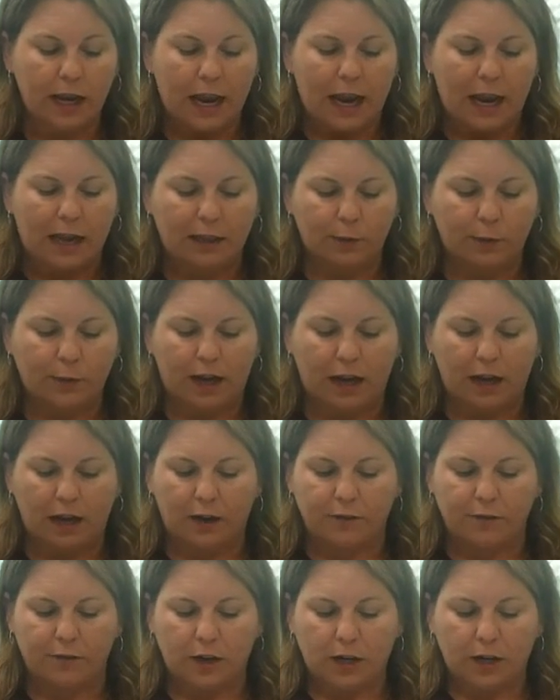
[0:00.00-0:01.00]
And then we
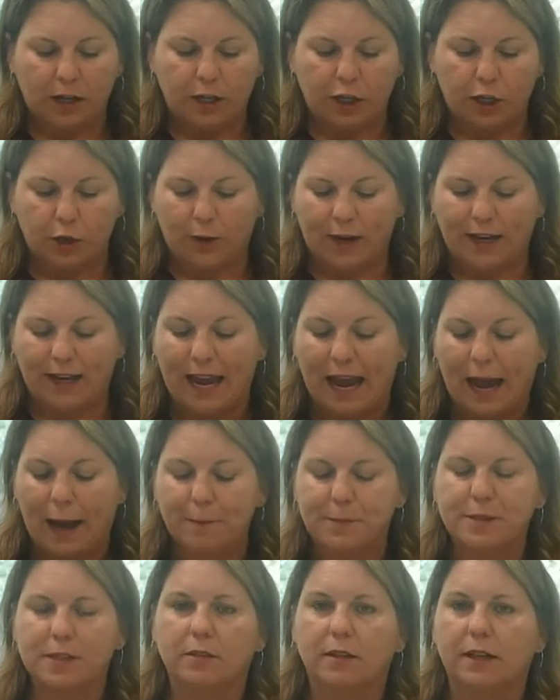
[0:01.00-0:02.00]
have
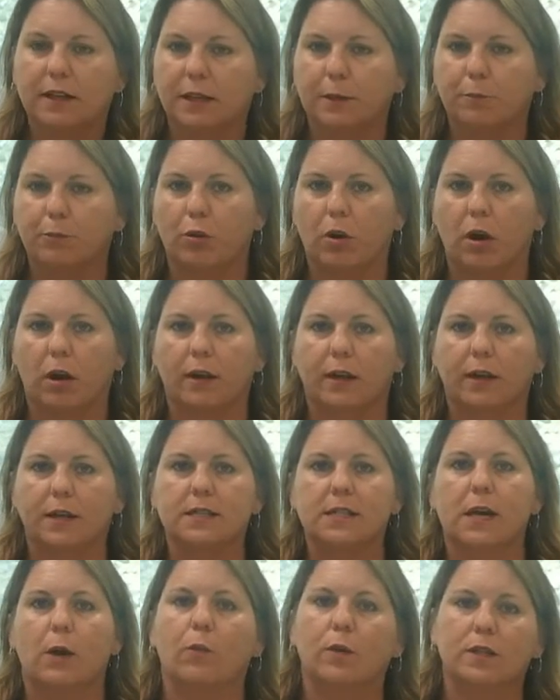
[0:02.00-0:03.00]
encapsulated products
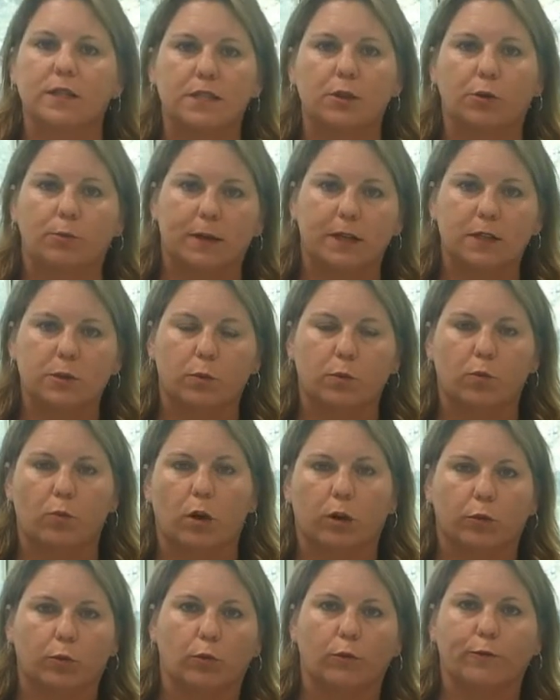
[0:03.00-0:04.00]
that once they're mixed with
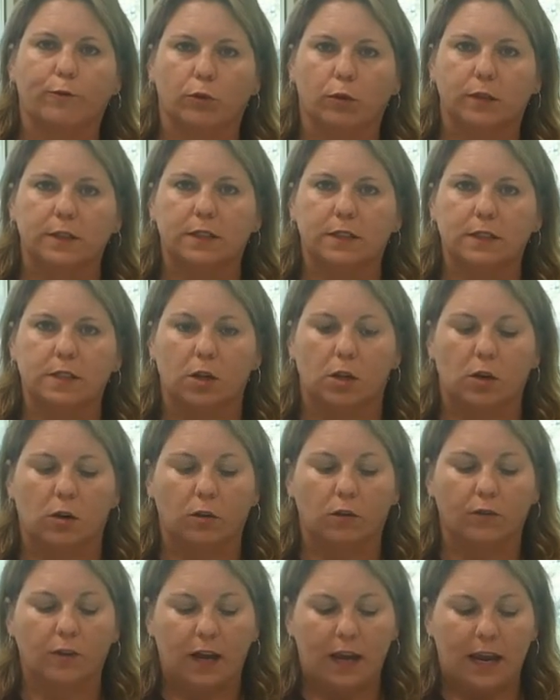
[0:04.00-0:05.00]
water will fully
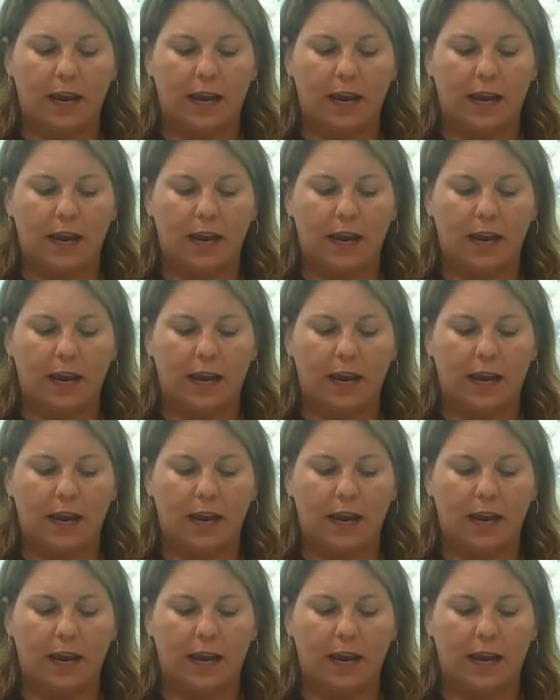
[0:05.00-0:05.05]
dissolve